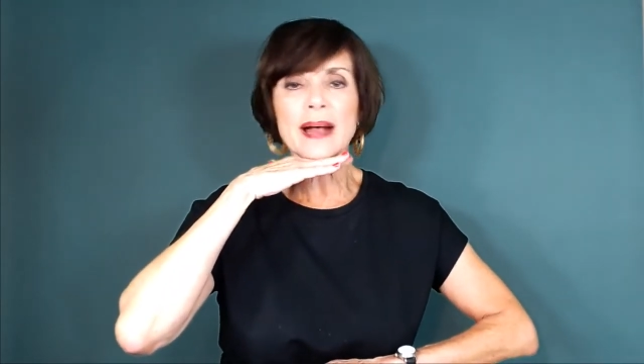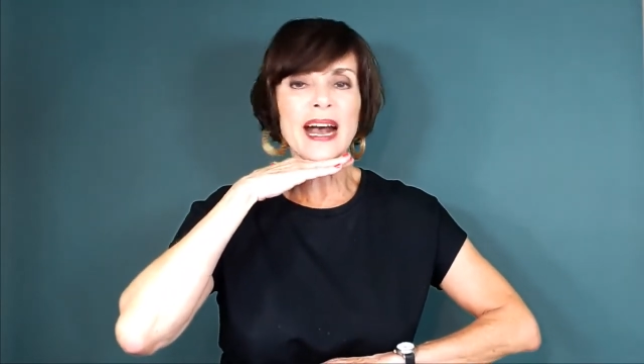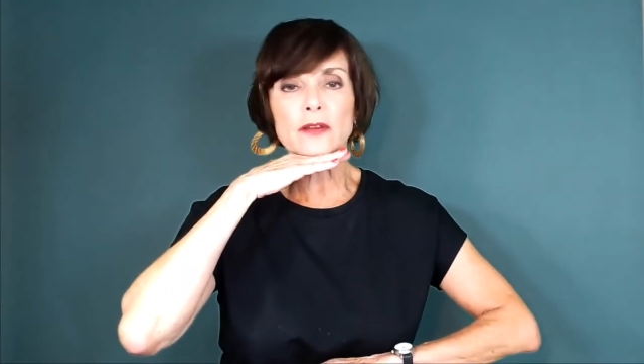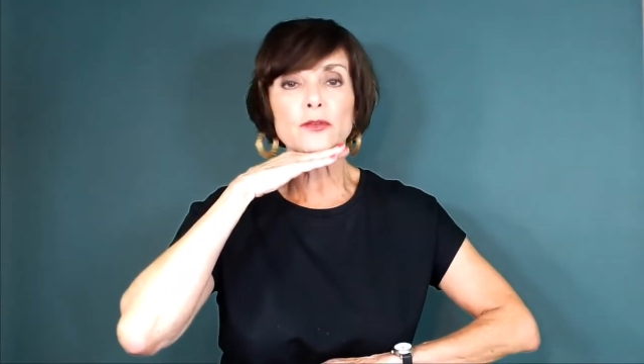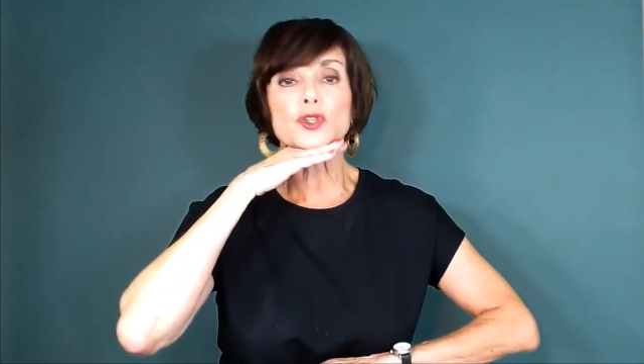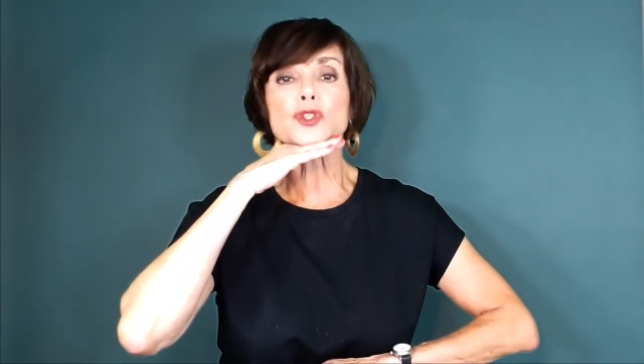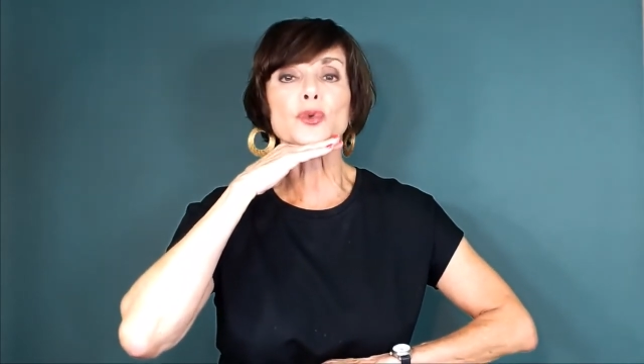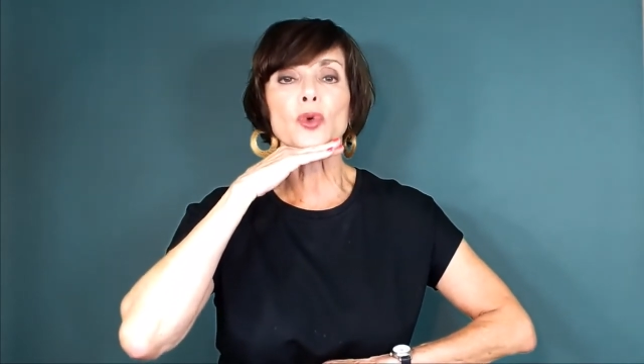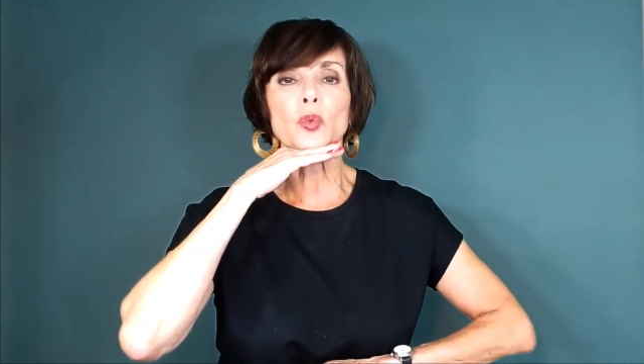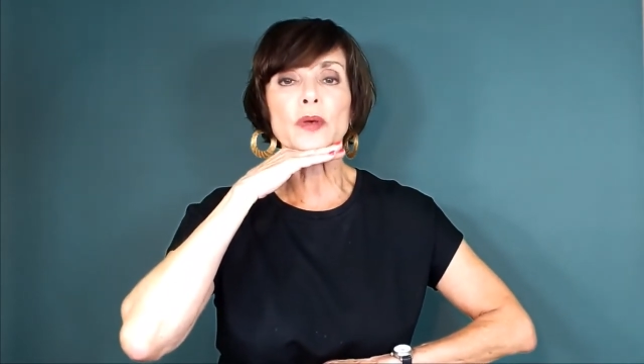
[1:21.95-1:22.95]
out of
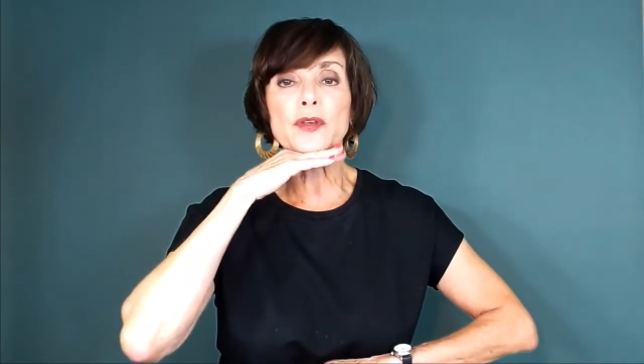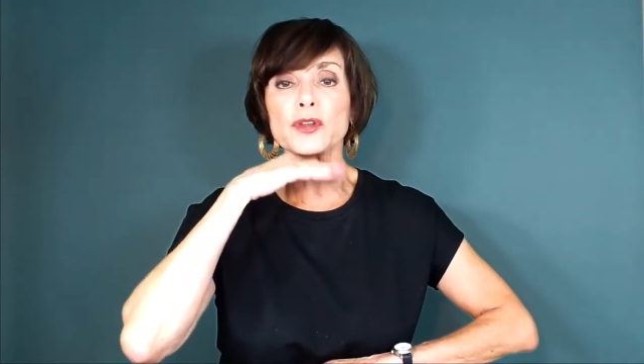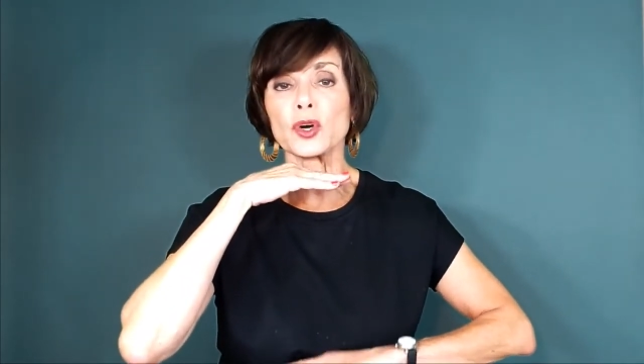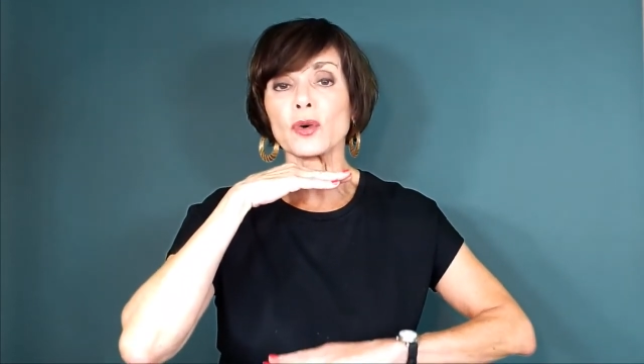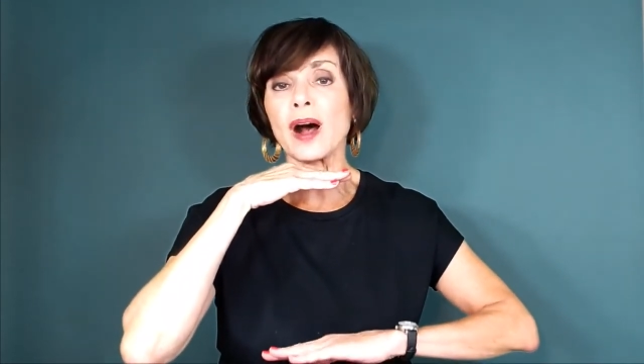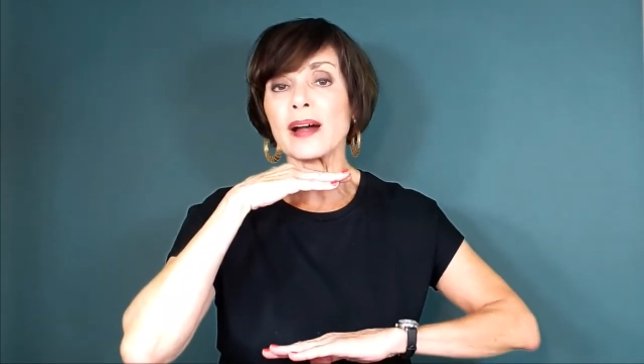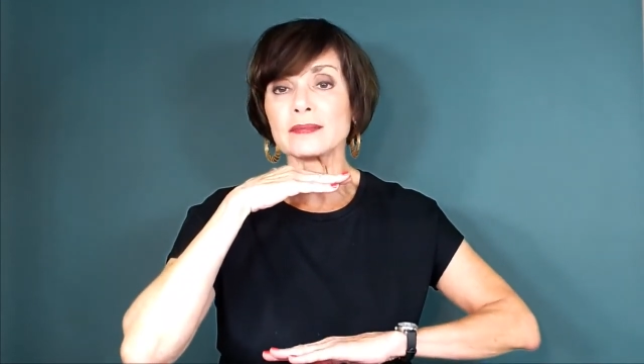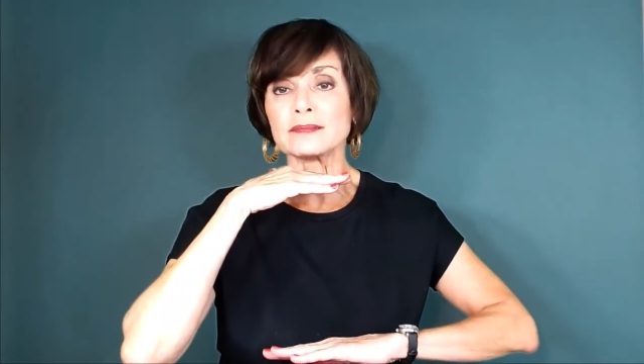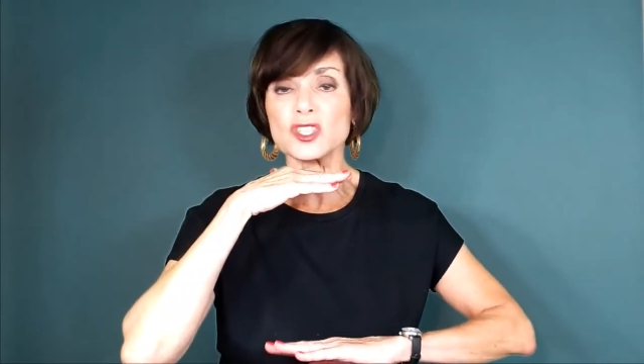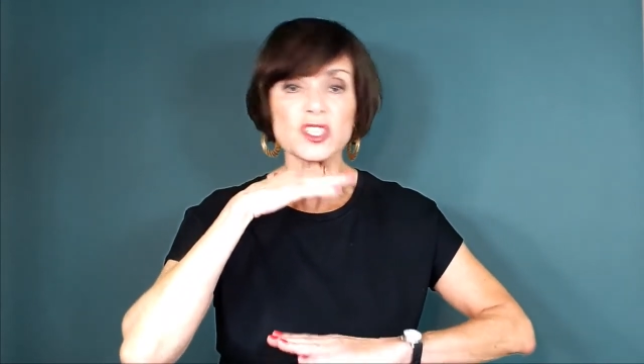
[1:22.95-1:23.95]
control whether you're
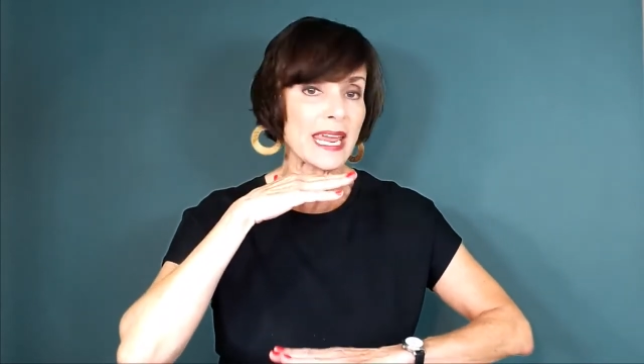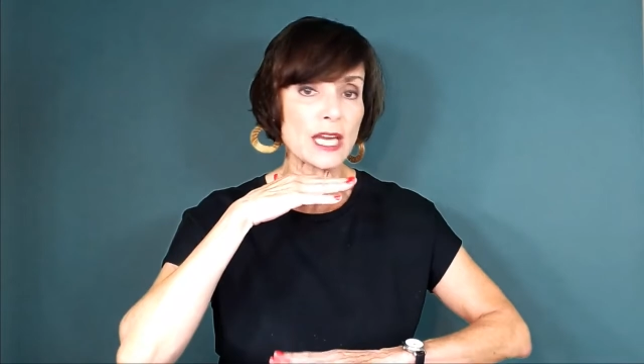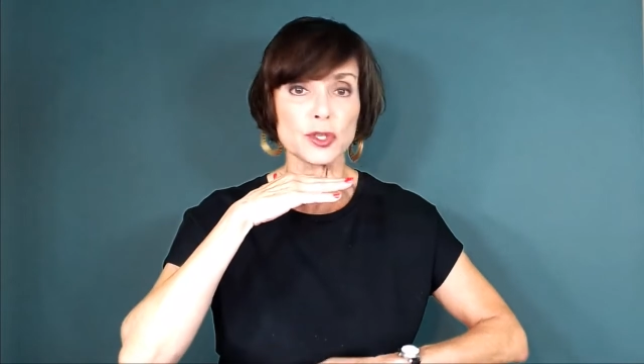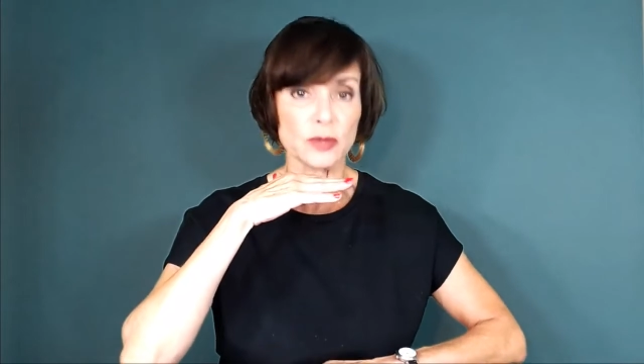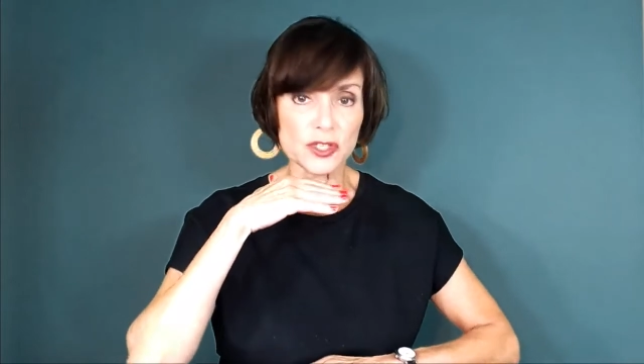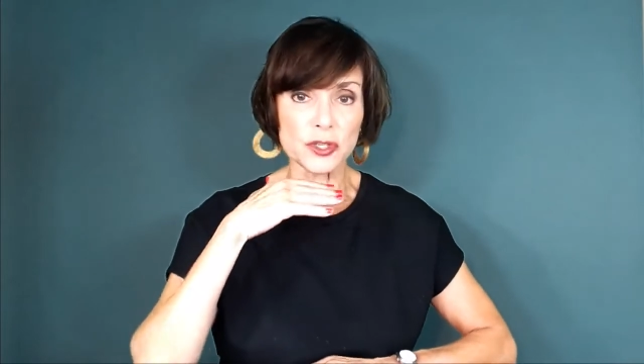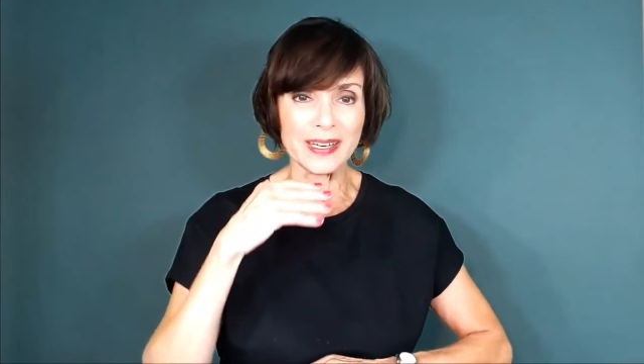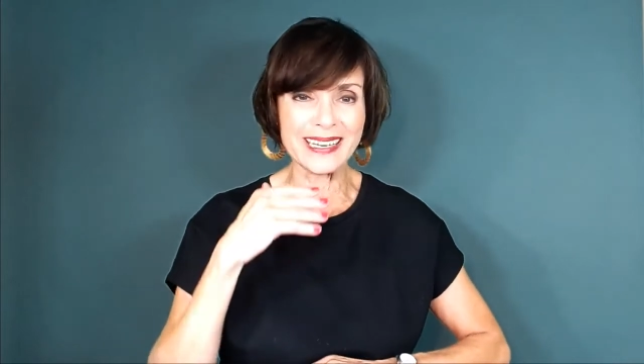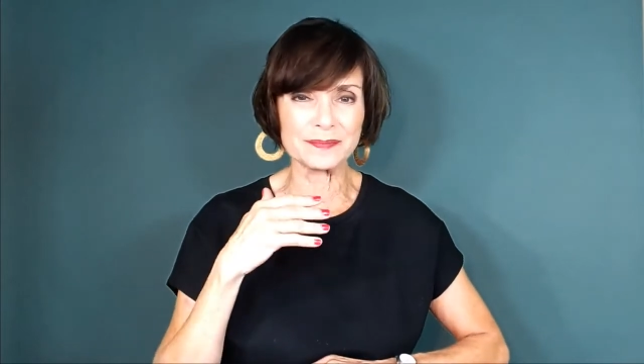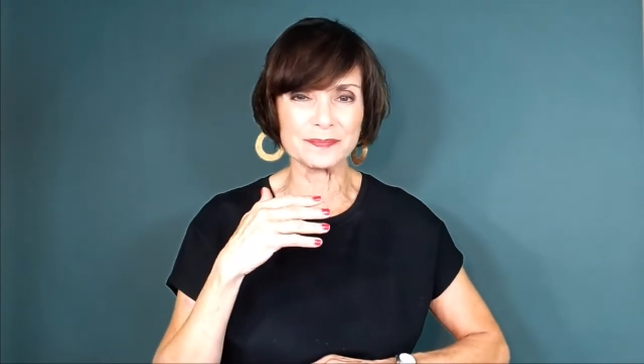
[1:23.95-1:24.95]
on stage or a
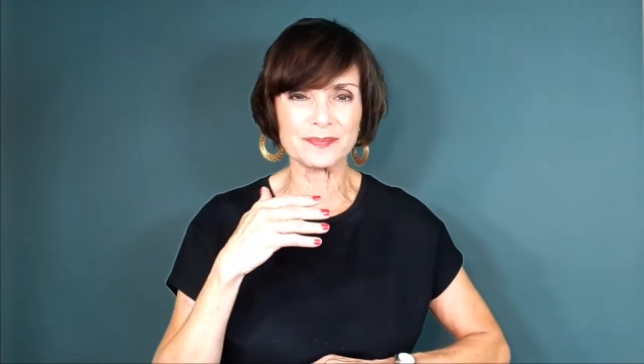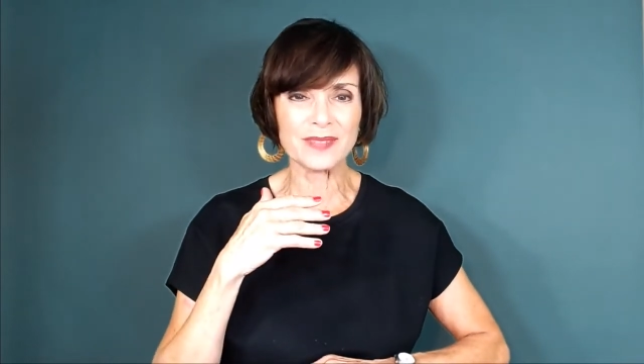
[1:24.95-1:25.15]
screen.